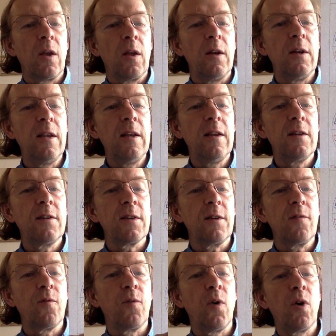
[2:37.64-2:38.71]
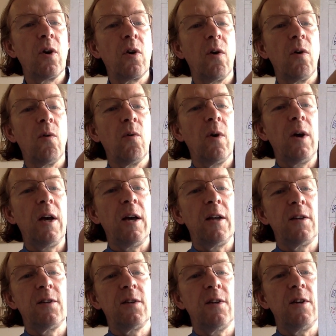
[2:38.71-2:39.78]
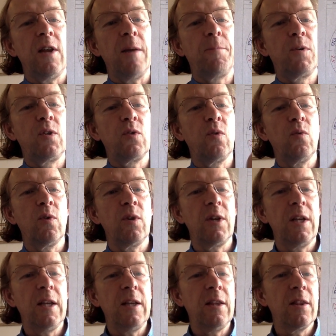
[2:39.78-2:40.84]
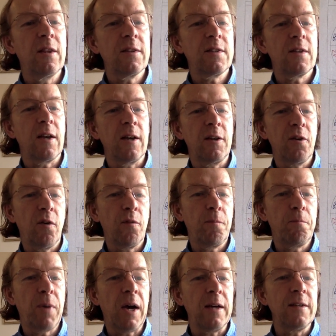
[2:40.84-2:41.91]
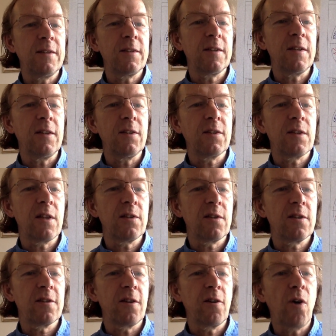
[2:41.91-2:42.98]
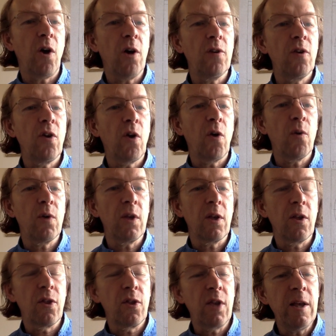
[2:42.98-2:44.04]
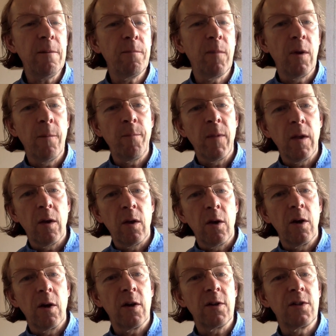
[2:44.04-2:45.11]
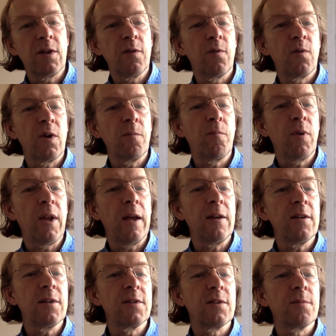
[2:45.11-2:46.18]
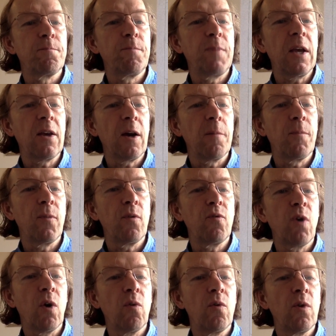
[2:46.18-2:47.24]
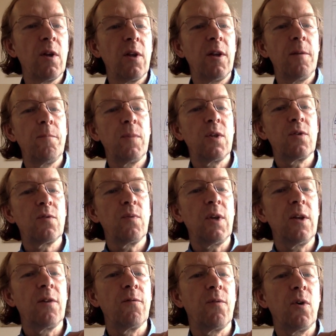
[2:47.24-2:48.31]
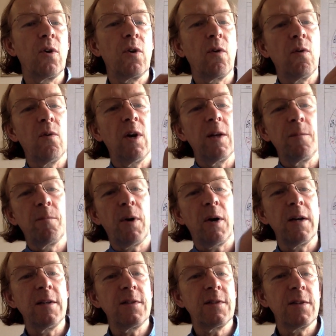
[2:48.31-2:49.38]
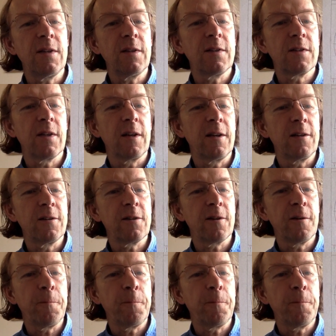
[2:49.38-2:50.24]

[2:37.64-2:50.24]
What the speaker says: Lilith in Virgo and Neptune in the sign of Pisces. This is an ongoing theme. Different planets pick up the role in between Virgo and Pisces, and